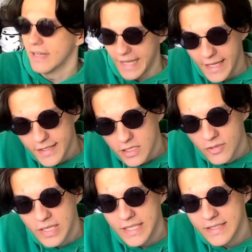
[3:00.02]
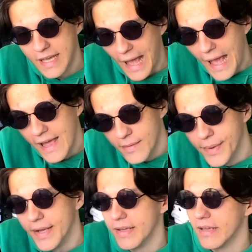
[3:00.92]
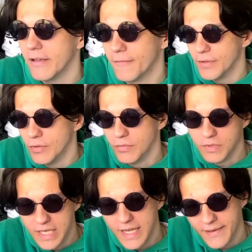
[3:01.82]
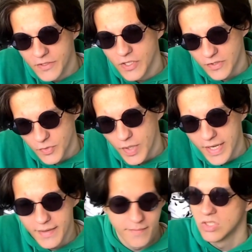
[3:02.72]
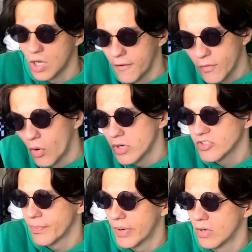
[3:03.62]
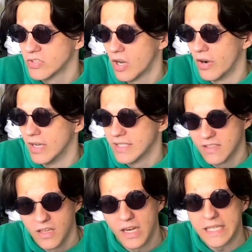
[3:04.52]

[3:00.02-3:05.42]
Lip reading: including anime if you get it just right. So of course the pros are, it's a lot